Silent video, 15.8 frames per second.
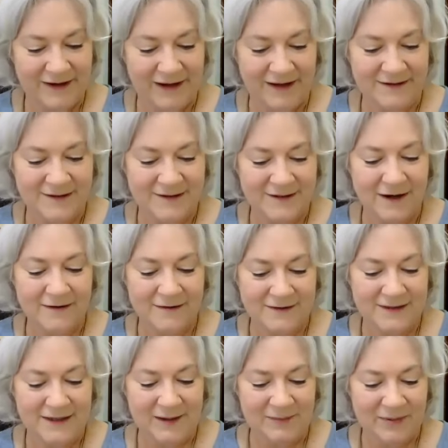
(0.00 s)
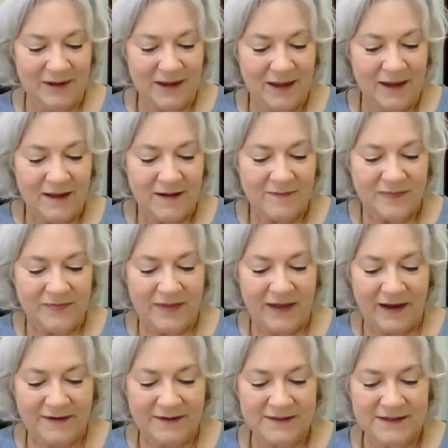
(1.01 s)
and ducked deep,
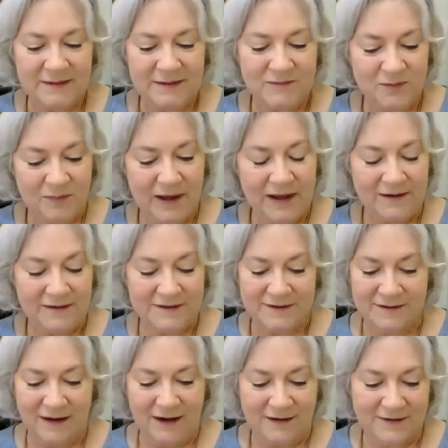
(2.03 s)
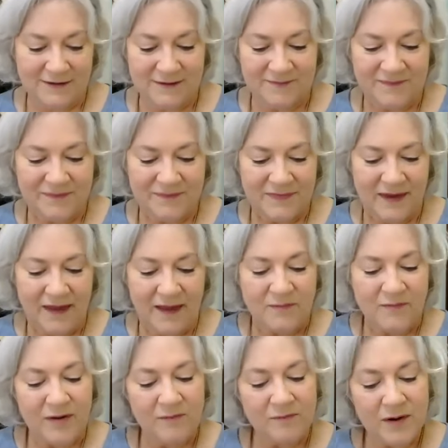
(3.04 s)
that seemed penance light.
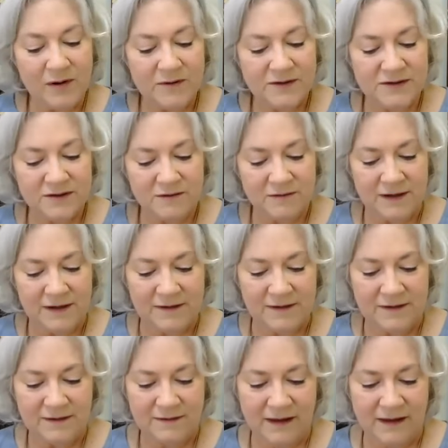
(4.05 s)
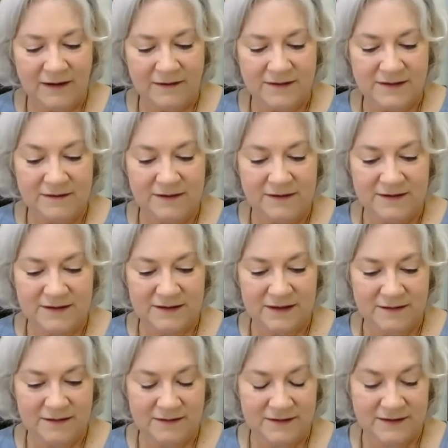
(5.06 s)
But most agreed that did this
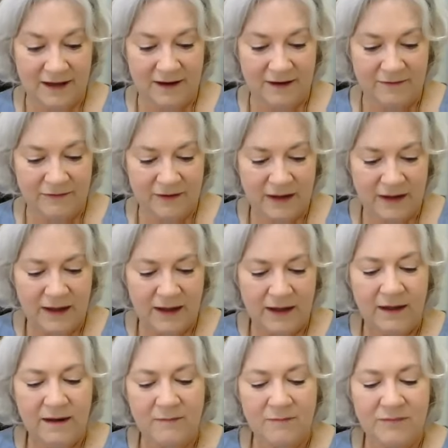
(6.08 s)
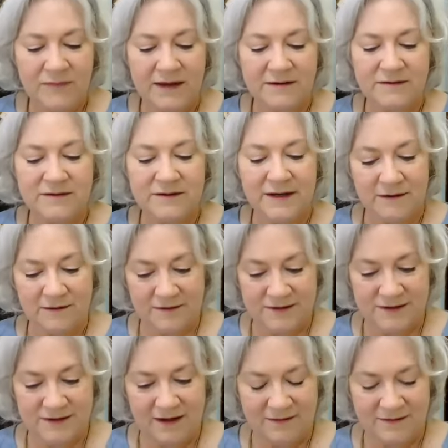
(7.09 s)
sentence give, him in deer
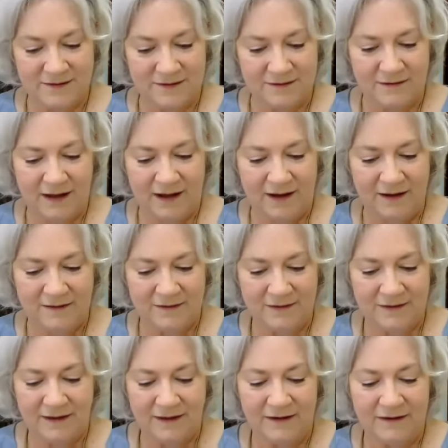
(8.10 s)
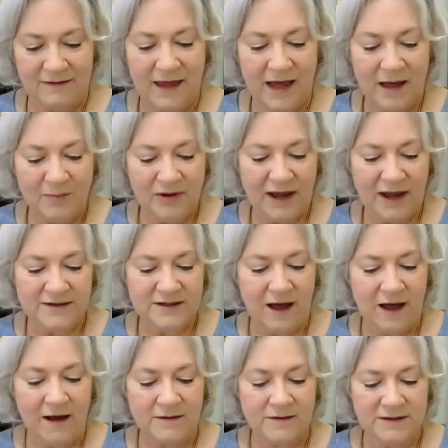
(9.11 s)
skin to clad, and in that plight to
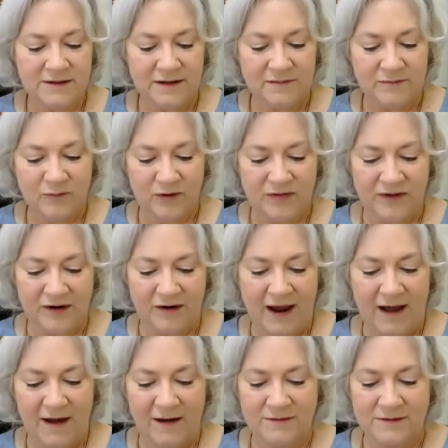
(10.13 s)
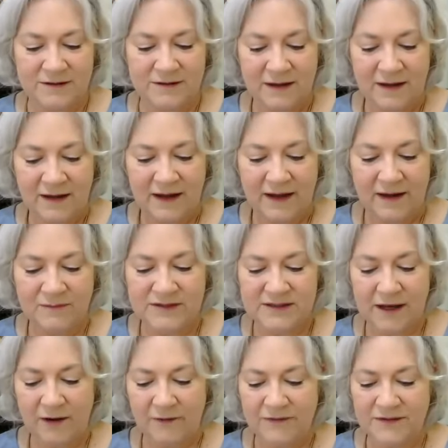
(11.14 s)
hunt him with their hounds,
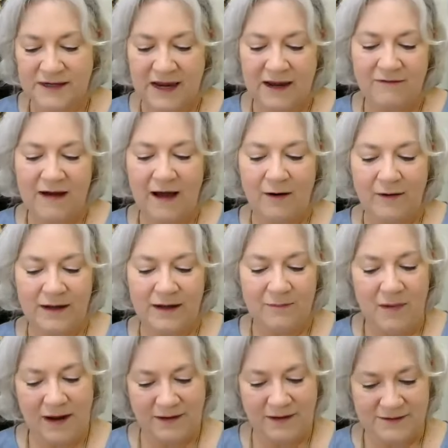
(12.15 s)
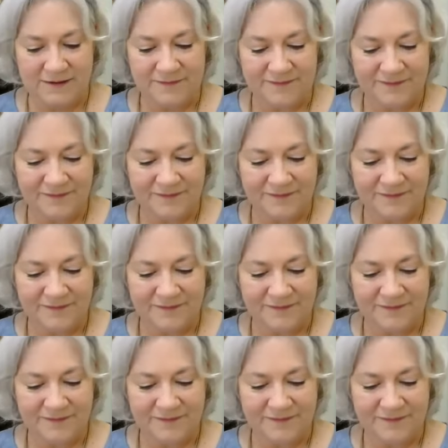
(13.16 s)
himself save how he might.